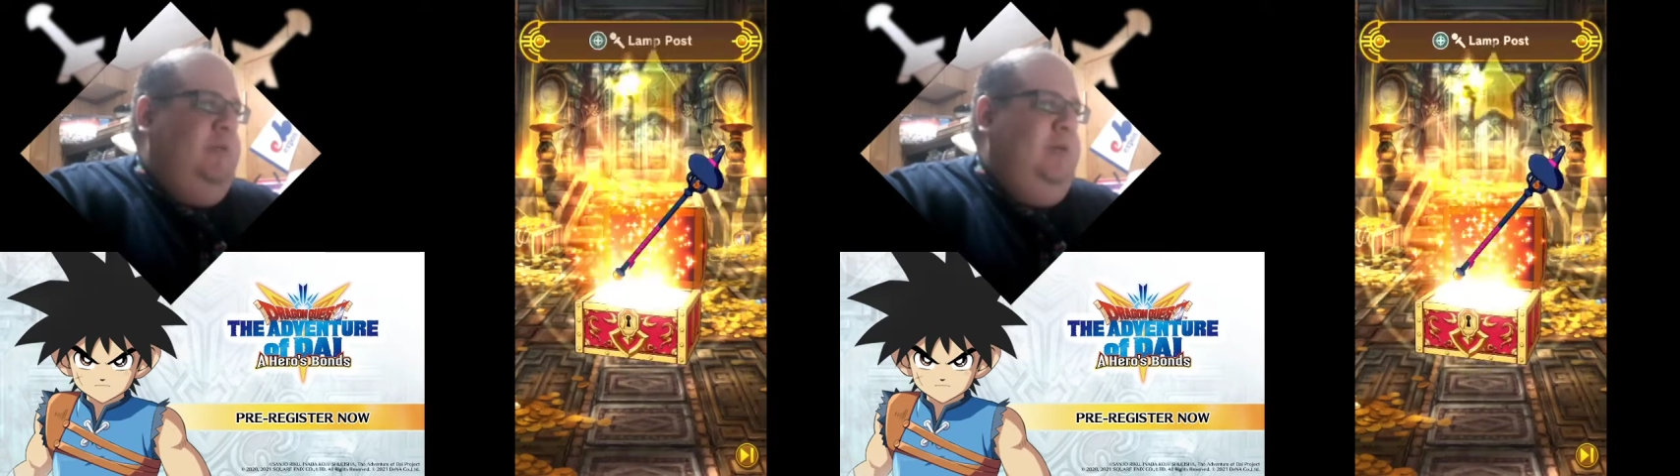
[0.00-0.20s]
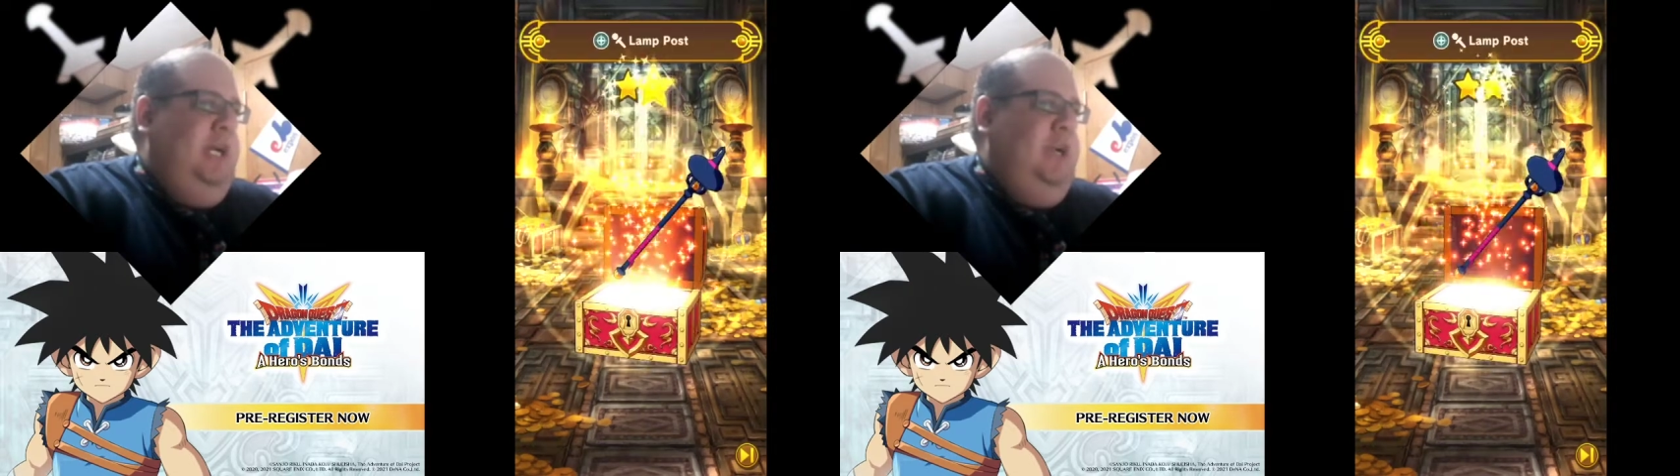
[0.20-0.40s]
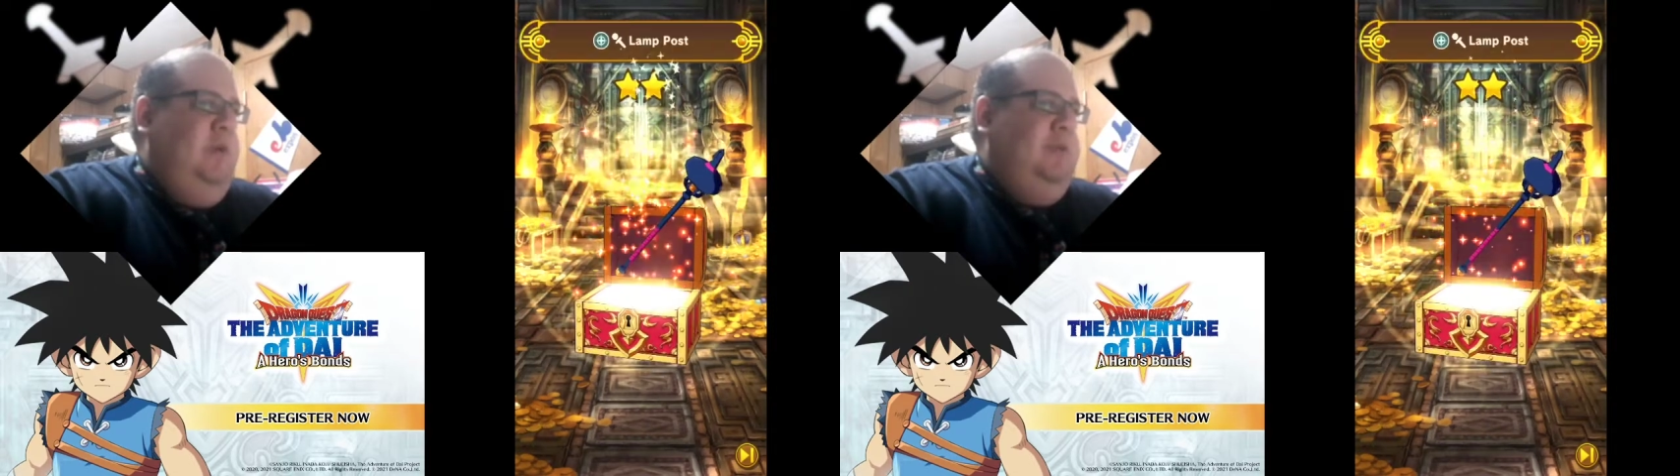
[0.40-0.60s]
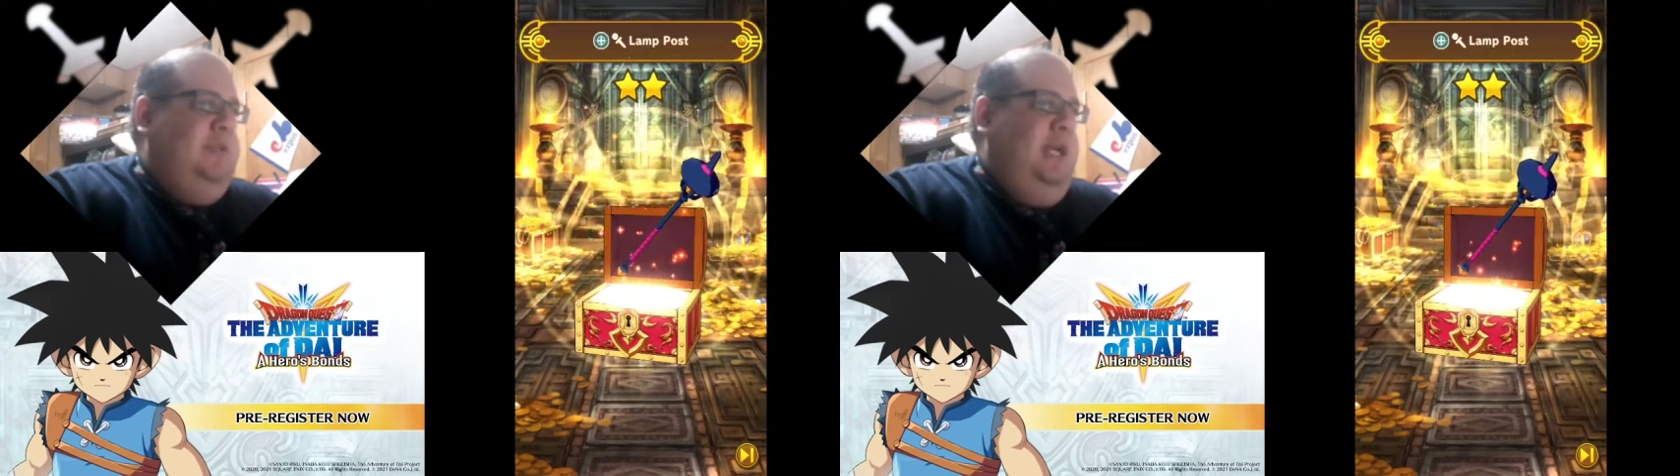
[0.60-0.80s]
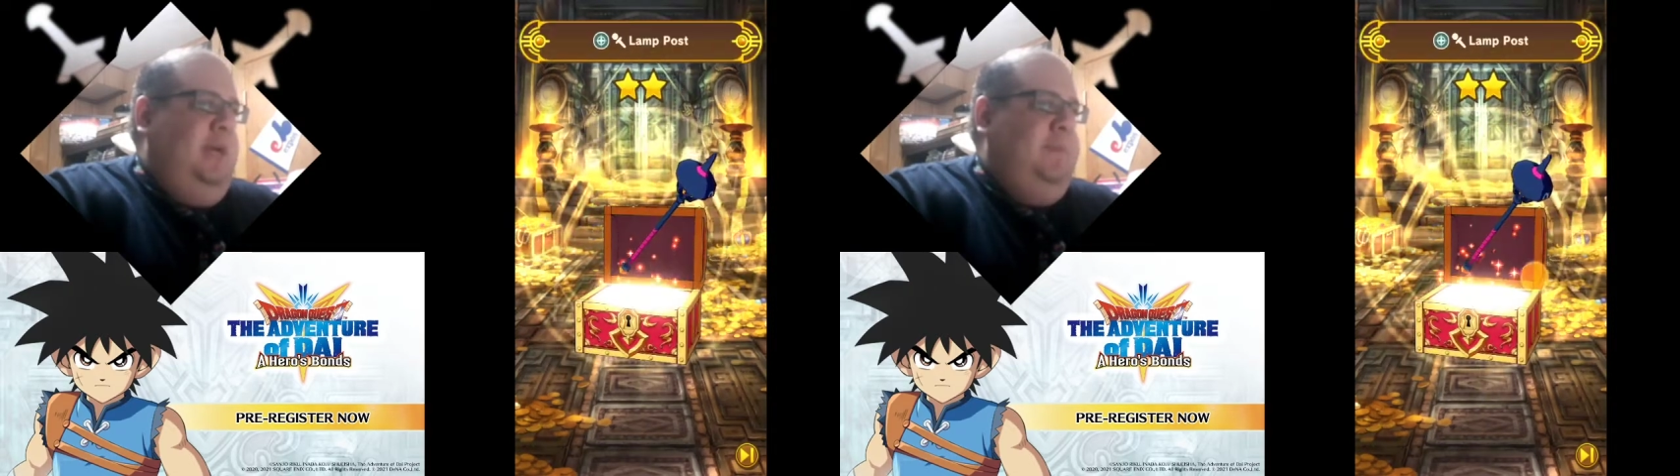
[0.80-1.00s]
we kind of knew that was
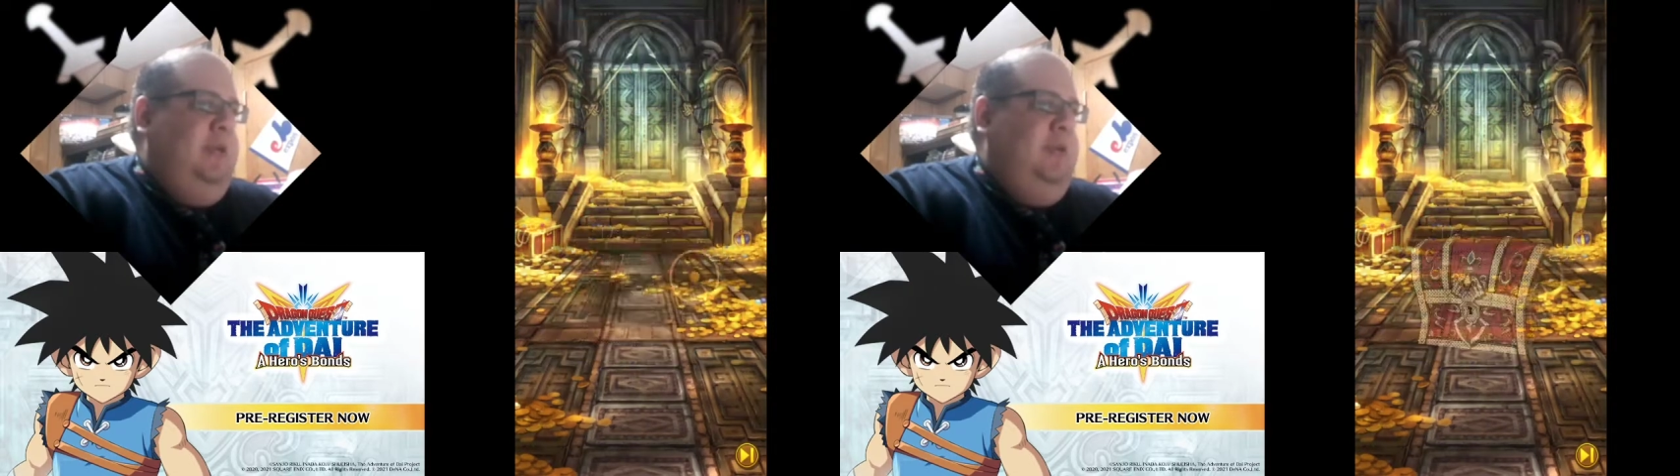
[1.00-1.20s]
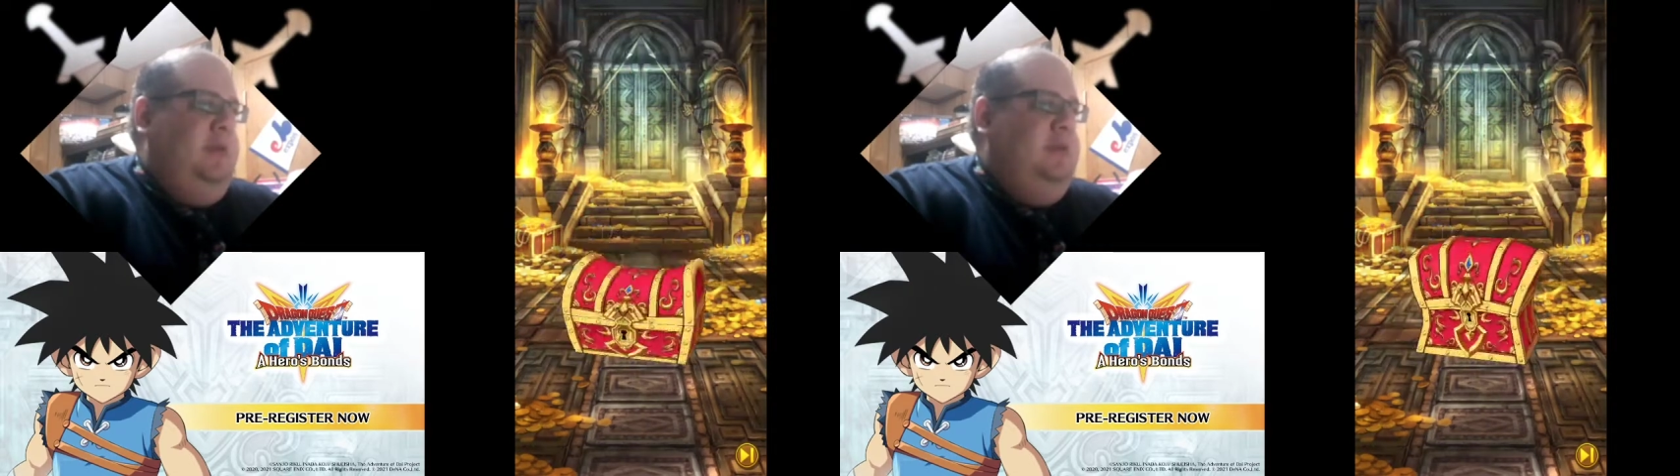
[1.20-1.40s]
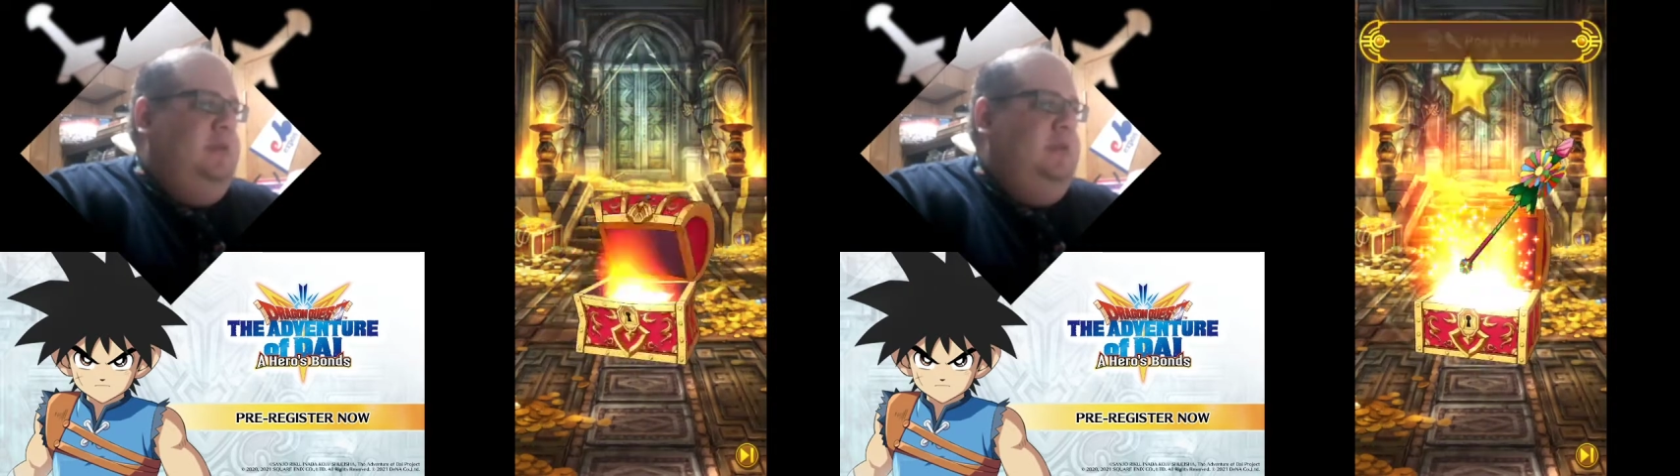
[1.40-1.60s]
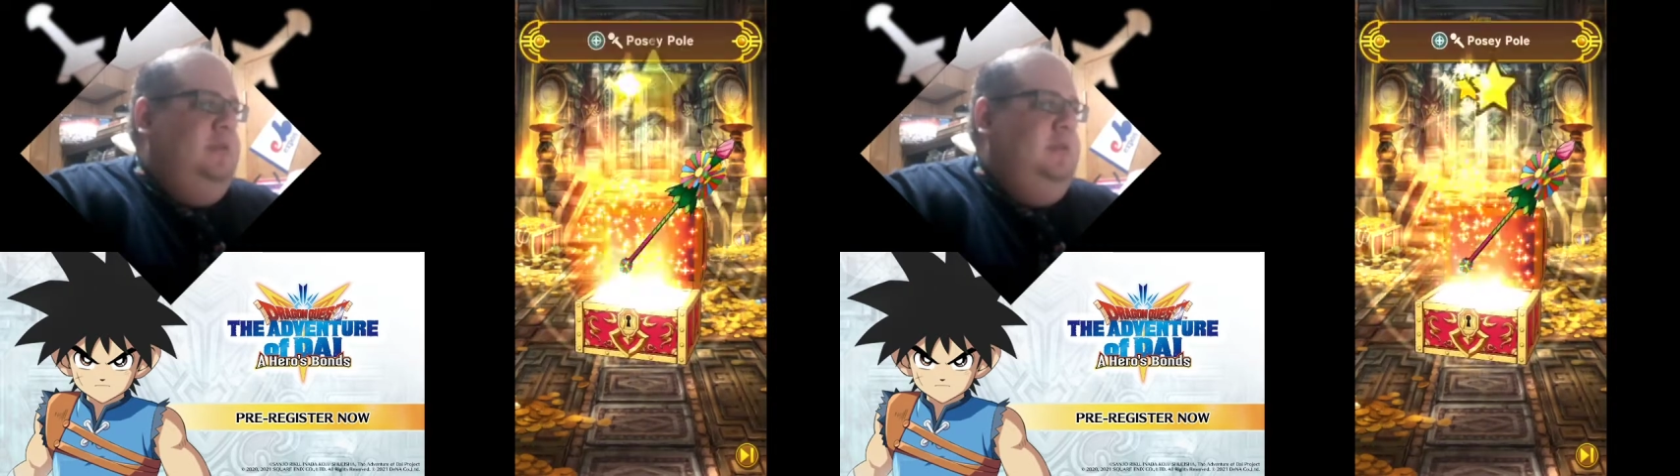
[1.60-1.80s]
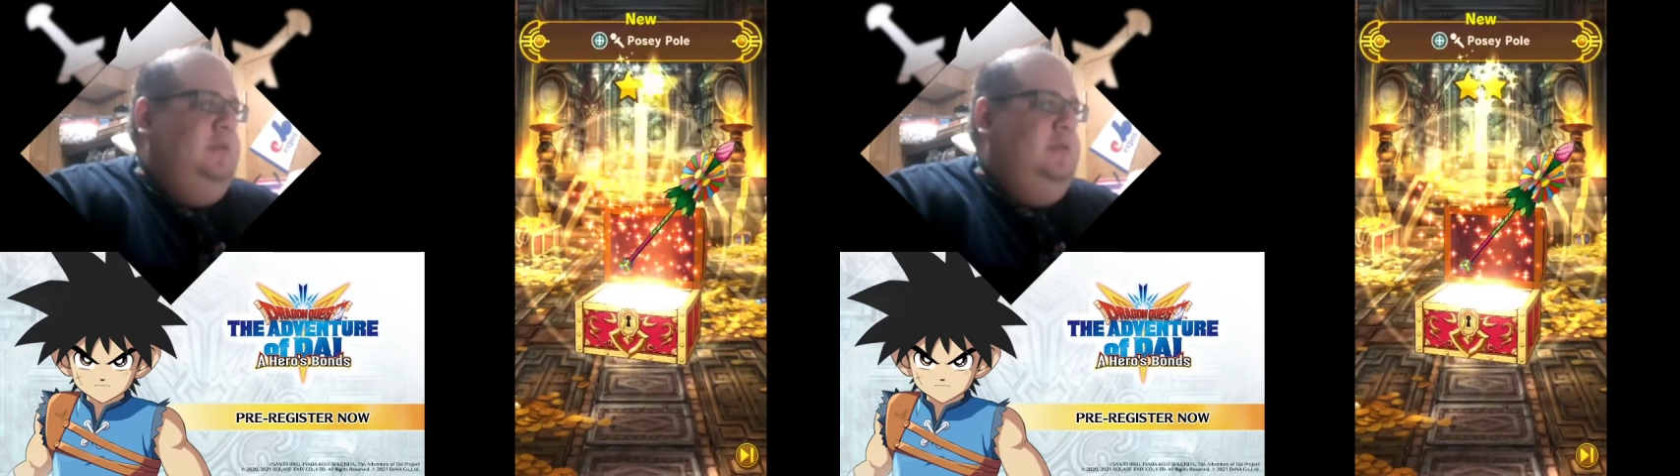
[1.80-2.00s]
going to happen anyways.
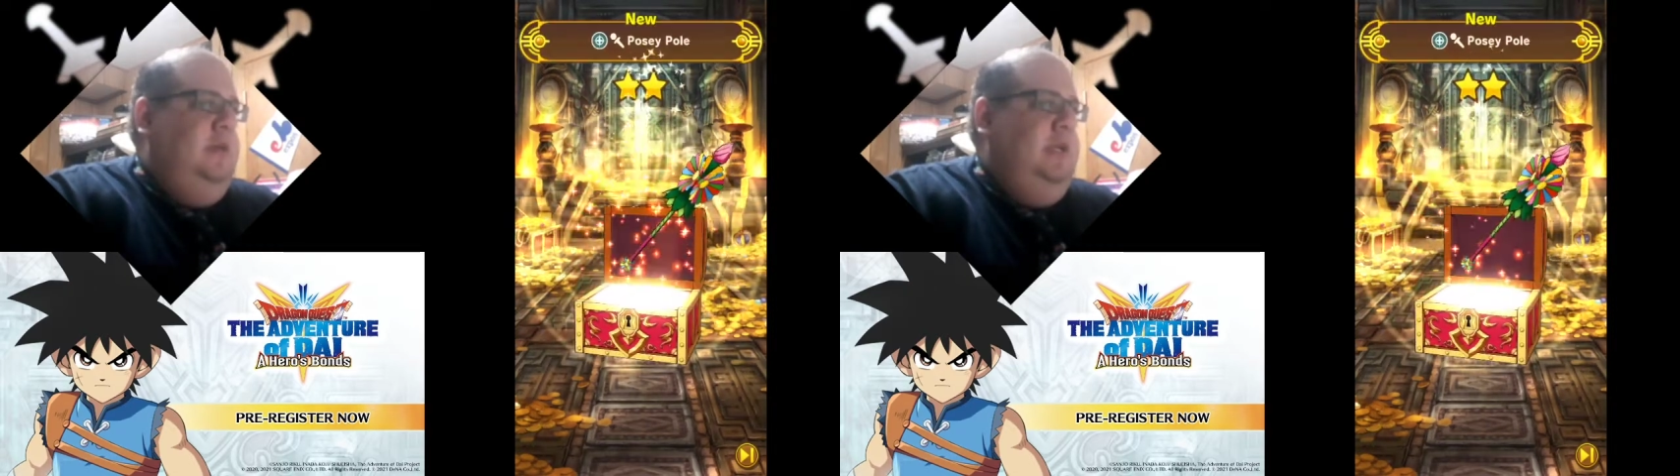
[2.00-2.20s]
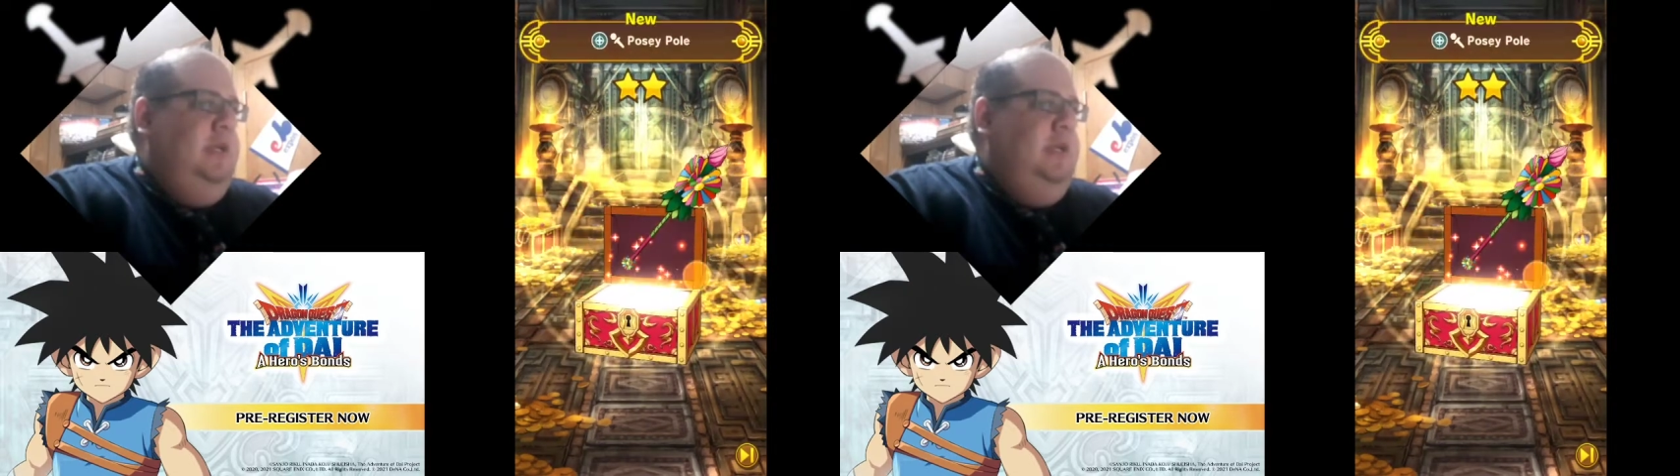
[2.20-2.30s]
It's alright.